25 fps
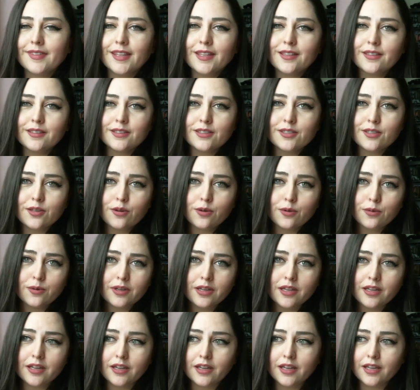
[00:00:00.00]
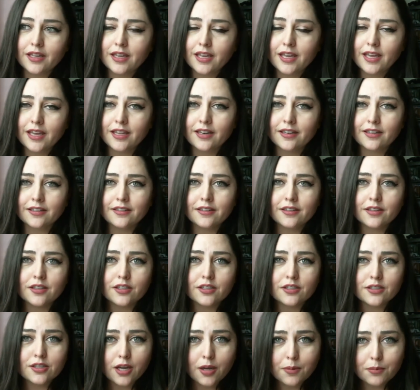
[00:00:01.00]
So again, the
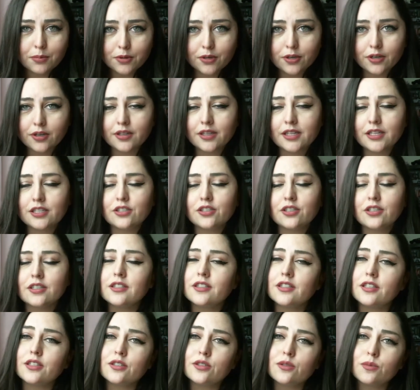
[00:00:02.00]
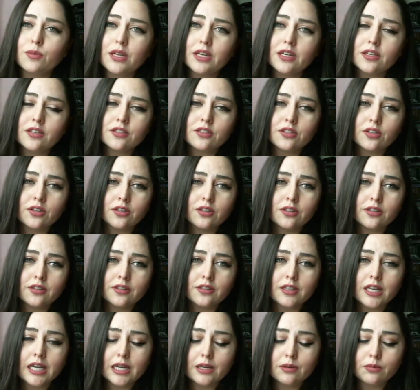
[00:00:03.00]
top girl is just the sweetest
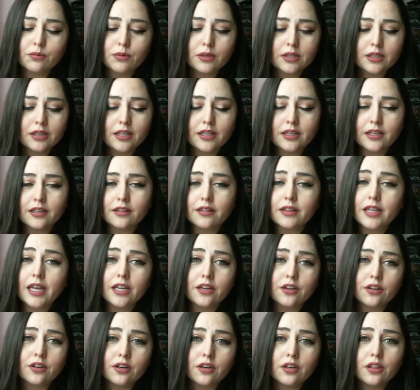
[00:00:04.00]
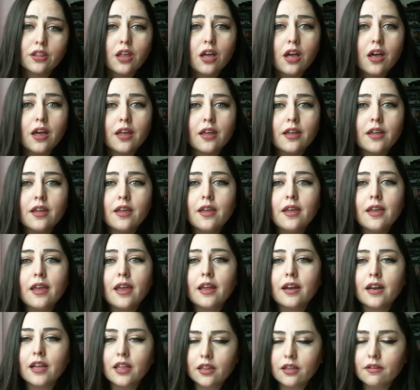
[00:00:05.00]
girl. I really like her a lot.
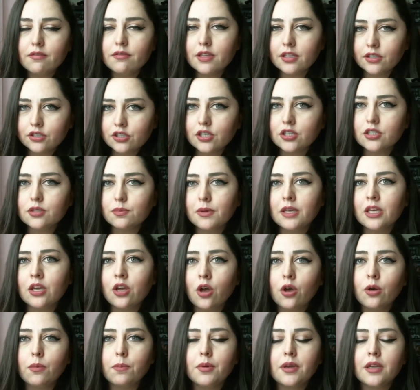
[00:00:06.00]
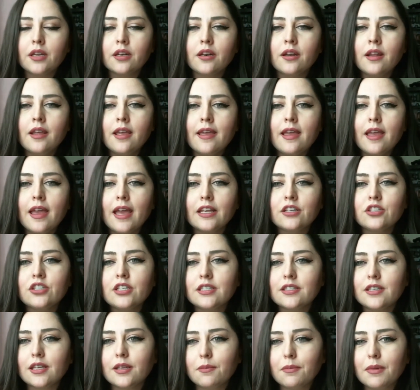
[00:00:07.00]
And I love that she's being open and
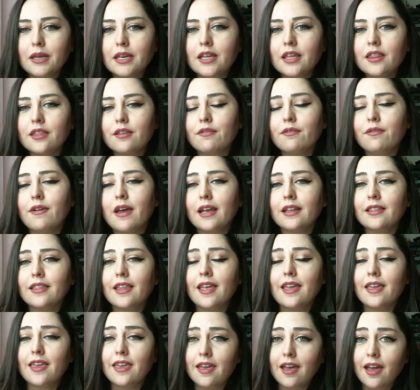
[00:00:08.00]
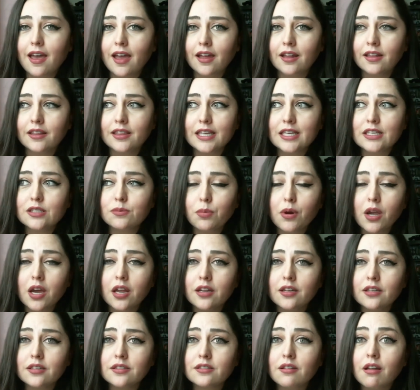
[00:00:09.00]
she's admitting the fact that, yeah, these
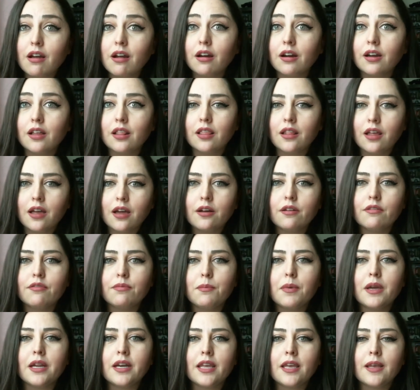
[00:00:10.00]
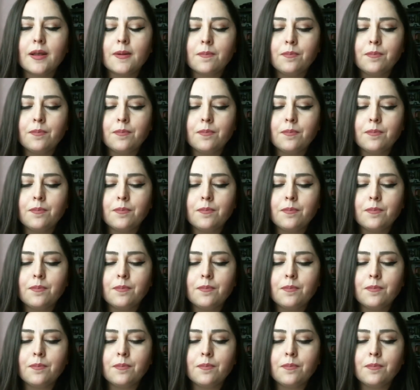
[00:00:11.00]
products are a lot of money.